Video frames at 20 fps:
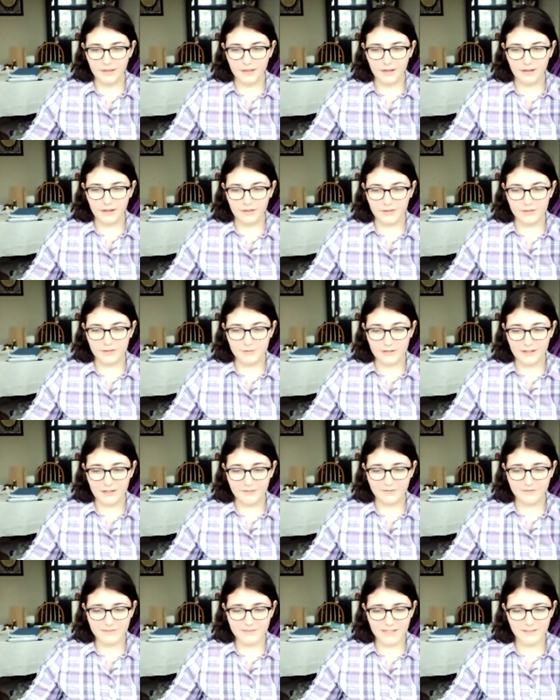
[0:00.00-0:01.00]
On the
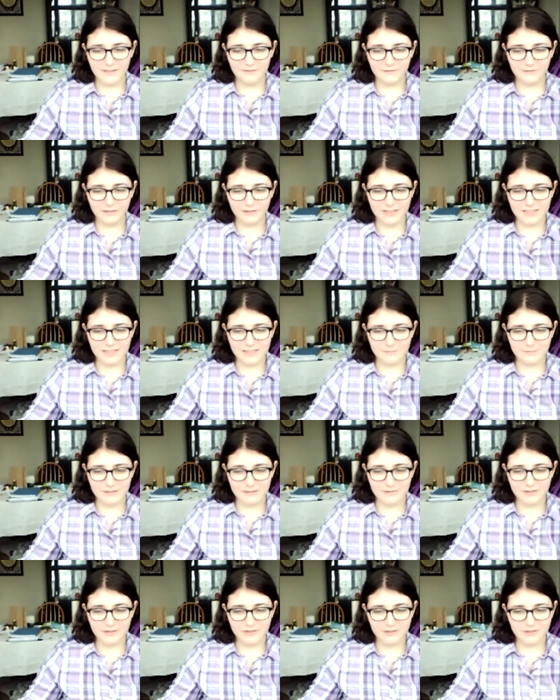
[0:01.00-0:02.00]
twelfth day of Christmas,
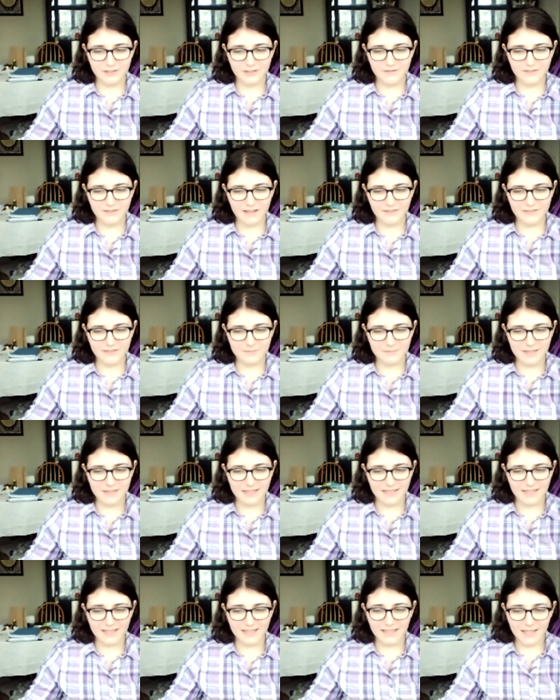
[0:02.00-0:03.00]
my true love gave to
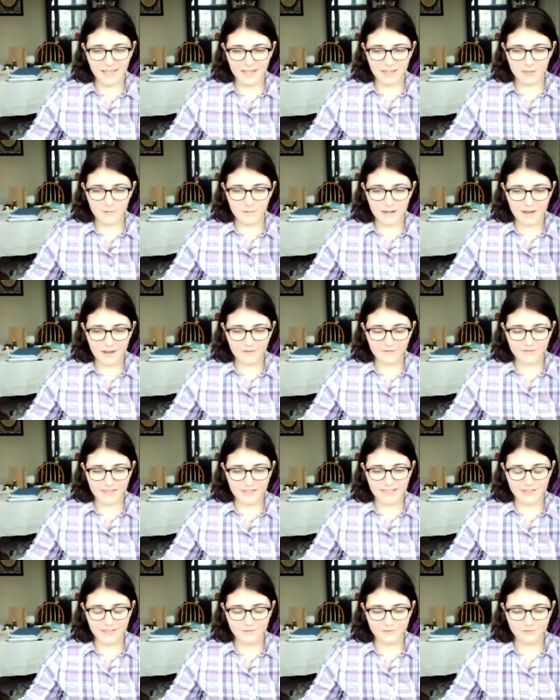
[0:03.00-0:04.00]
me twelve
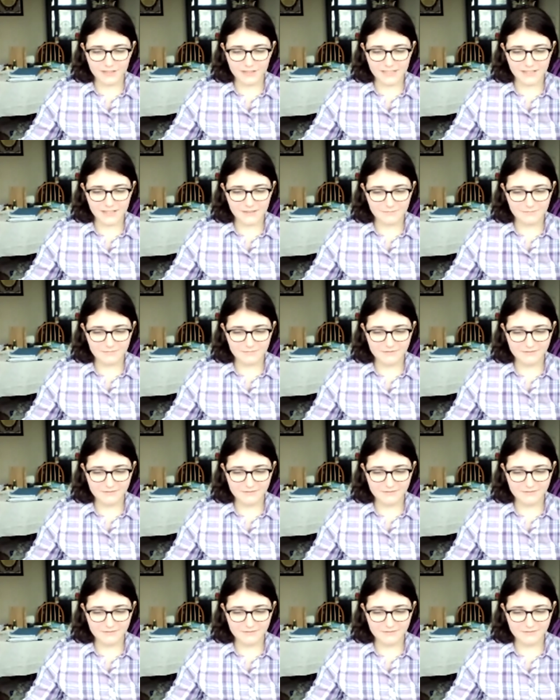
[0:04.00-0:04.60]
days of freedom.